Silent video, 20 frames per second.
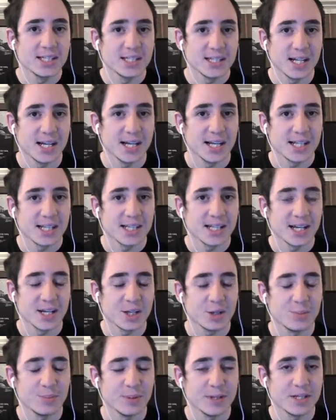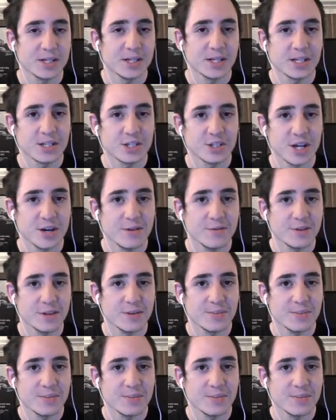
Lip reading: Like, that could be a shout for them?